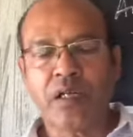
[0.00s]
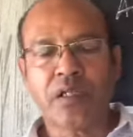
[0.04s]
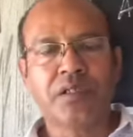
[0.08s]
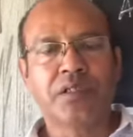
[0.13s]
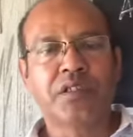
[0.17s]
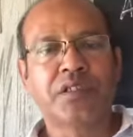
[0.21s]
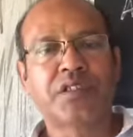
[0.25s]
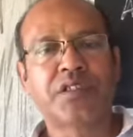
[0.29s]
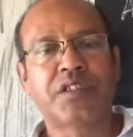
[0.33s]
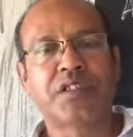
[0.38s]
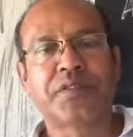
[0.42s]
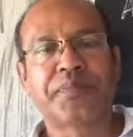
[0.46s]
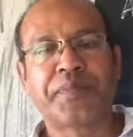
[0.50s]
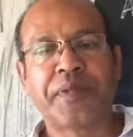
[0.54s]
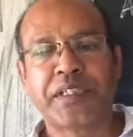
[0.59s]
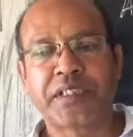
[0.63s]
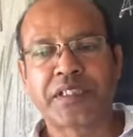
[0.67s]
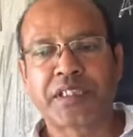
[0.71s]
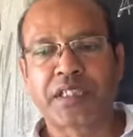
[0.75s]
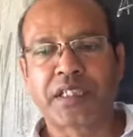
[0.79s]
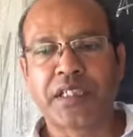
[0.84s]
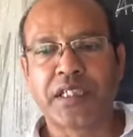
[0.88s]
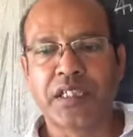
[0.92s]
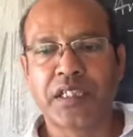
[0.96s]
This is
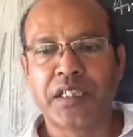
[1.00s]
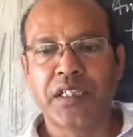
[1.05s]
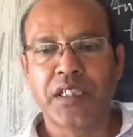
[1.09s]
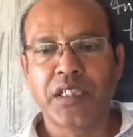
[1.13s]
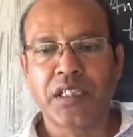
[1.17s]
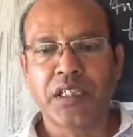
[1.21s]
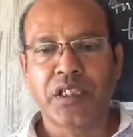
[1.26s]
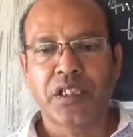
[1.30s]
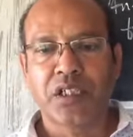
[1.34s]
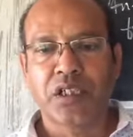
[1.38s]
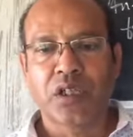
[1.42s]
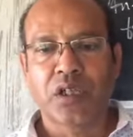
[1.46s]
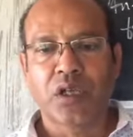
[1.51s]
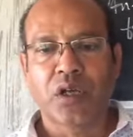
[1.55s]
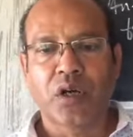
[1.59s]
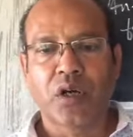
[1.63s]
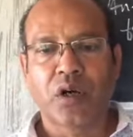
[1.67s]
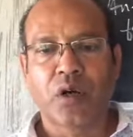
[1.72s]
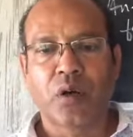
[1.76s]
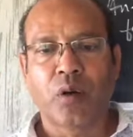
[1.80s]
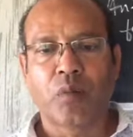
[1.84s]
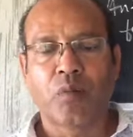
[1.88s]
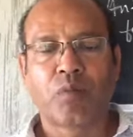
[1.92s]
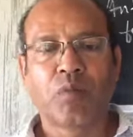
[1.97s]
basically
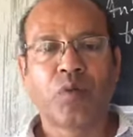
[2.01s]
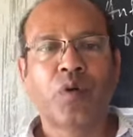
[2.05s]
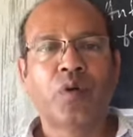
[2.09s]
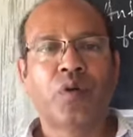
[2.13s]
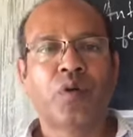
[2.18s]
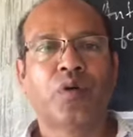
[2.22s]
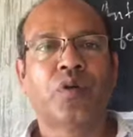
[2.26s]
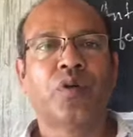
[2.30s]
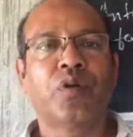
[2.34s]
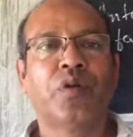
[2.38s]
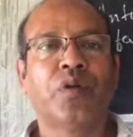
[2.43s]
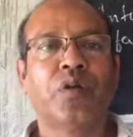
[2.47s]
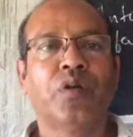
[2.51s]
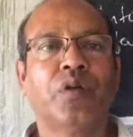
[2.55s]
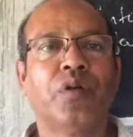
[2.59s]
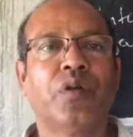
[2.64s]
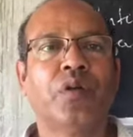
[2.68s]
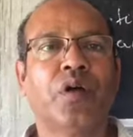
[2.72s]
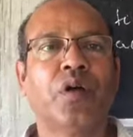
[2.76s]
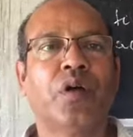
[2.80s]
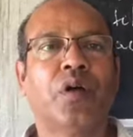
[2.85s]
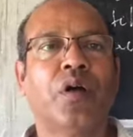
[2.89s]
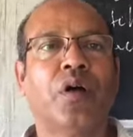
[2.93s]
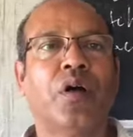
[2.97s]
a more
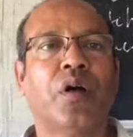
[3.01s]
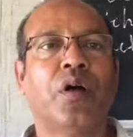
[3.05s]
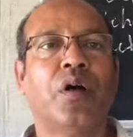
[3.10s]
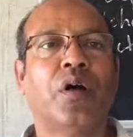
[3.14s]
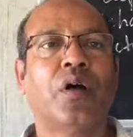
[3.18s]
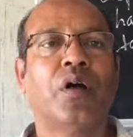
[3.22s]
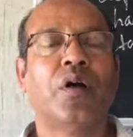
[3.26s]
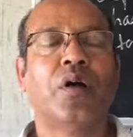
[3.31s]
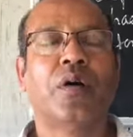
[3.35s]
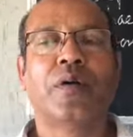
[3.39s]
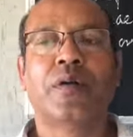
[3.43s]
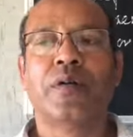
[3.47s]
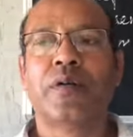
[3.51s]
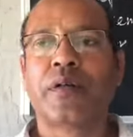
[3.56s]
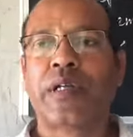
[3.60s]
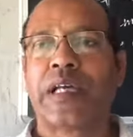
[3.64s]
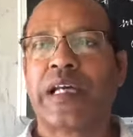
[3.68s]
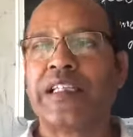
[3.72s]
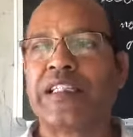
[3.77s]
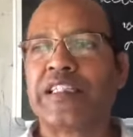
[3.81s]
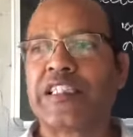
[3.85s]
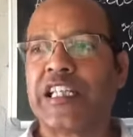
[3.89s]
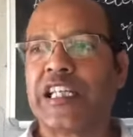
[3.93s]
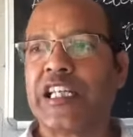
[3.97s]
you
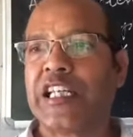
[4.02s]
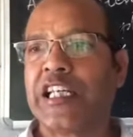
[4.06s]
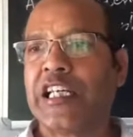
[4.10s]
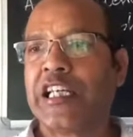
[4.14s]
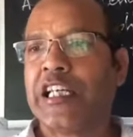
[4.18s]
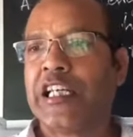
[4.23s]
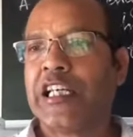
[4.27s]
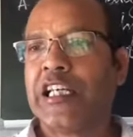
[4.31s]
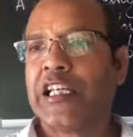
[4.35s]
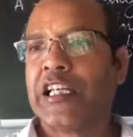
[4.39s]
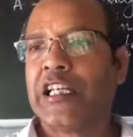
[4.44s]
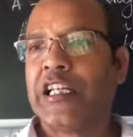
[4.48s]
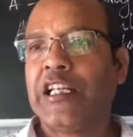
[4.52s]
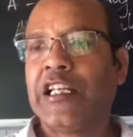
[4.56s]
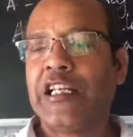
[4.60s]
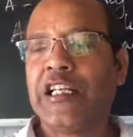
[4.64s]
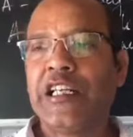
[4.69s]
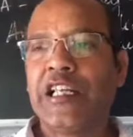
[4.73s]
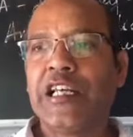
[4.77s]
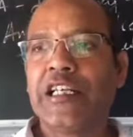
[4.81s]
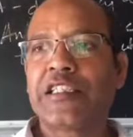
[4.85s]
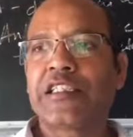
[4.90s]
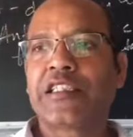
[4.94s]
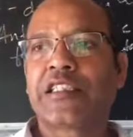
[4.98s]
can say
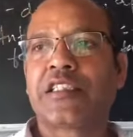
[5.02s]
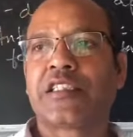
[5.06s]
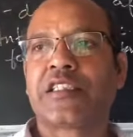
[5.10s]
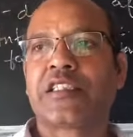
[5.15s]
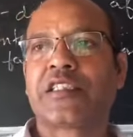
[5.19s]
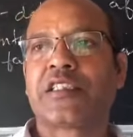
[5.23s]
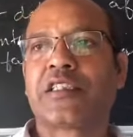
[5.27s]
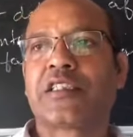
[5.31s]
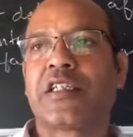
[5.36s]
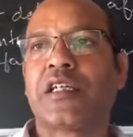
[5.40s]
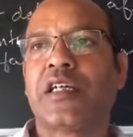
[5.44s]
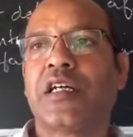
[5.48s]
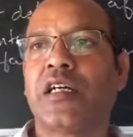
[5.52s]
less